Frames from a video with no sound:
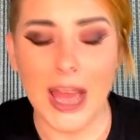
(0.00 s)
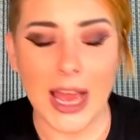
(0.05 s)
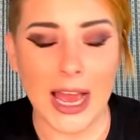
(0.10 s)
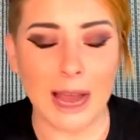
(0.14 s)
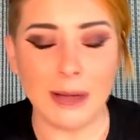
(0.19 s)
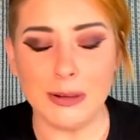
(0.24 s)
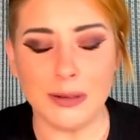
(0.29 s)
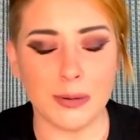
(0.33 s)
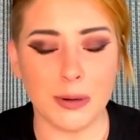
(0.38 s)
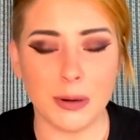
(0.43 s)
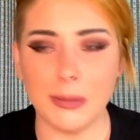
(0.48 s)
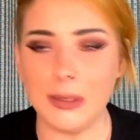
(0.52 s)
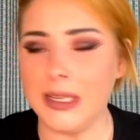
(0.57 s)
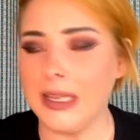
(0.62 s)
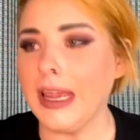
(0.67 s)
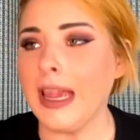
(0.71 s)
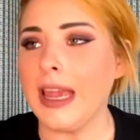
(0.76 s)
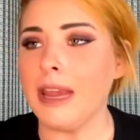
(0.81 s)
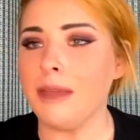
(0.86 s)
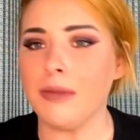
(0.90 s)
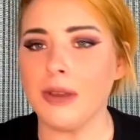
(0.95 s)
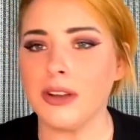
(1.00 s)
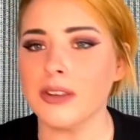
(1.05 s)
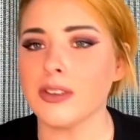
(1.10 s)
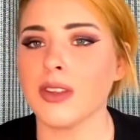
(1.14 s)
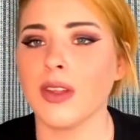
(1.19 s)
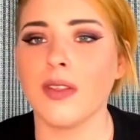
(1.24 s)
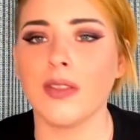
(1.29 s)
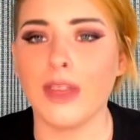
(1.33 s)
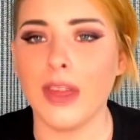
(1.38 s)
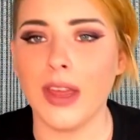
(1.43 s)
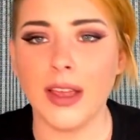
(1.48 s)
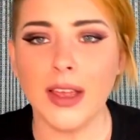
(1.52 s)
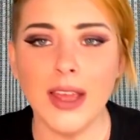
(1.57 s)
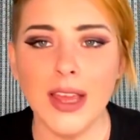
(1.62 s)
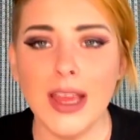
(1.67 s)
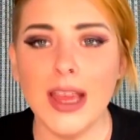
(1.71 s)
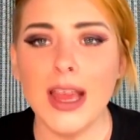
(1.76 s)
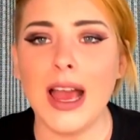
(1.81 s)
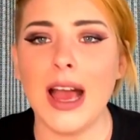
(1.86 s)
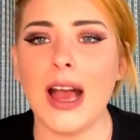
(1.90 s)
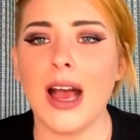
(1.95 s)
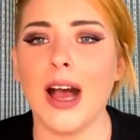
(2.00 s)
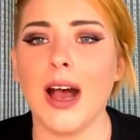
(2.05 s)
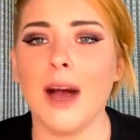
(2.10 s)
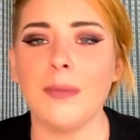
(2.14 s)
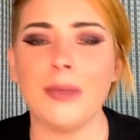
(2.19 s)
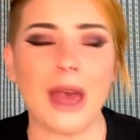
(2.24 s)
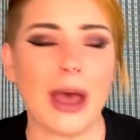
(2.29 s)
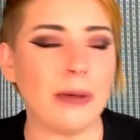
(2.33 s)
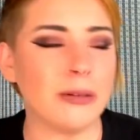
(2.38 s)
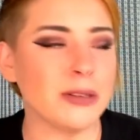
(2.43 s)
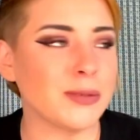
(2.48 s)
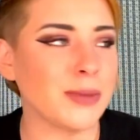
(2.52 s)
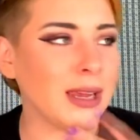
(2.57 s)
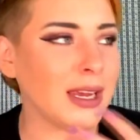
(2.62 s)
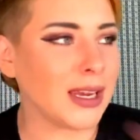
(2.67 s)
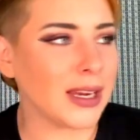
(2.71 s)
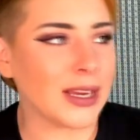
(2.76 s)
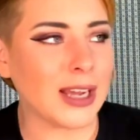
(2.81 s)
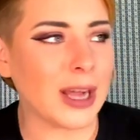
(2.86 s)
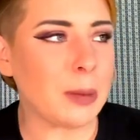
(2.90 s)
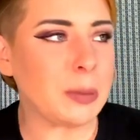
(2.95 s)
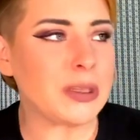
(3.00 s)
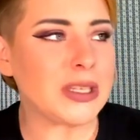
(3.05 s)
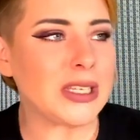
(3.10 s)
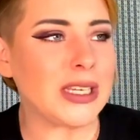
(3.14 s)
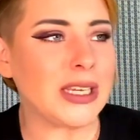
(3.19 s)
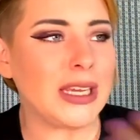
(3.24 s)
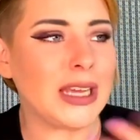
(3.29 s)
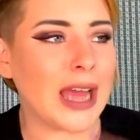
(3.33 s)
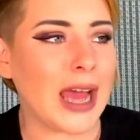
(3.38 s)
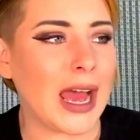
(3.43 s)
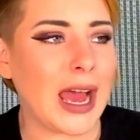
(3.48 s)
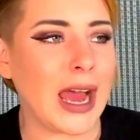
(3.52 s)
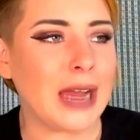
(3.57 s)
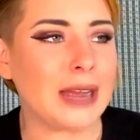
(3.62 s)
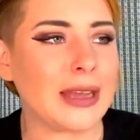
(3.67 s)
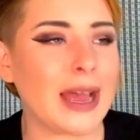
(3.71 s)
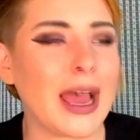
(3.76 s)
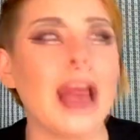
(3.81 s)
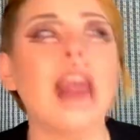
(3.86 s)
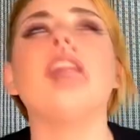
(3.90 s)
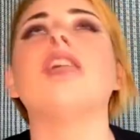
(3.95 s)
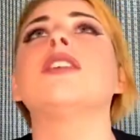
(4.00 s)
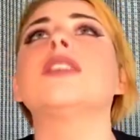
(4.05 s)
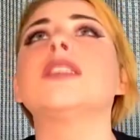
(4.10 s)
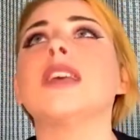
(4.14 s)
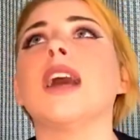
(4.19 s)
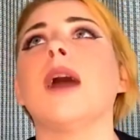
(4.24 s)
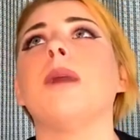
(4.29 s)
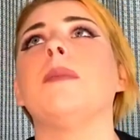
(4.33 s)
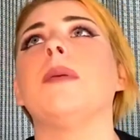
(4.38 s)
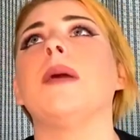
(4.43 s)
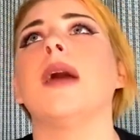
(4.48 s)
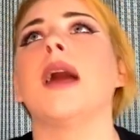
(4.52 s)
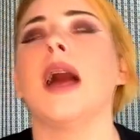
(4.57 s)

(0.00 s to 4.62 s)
I was probably gaming or something. I was making a cup of tea and I looked up